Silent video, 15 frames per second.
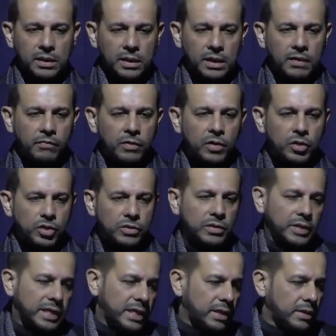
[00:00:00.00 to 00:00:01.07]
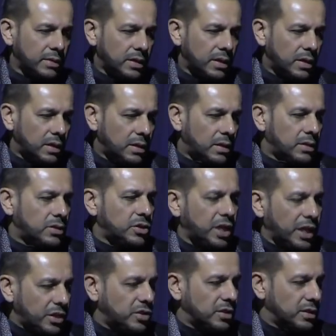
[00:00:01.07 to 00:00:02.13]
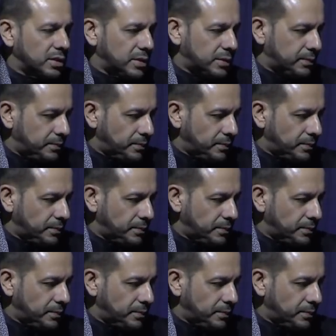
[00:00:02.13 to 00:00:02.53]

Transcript: evolutionary changes,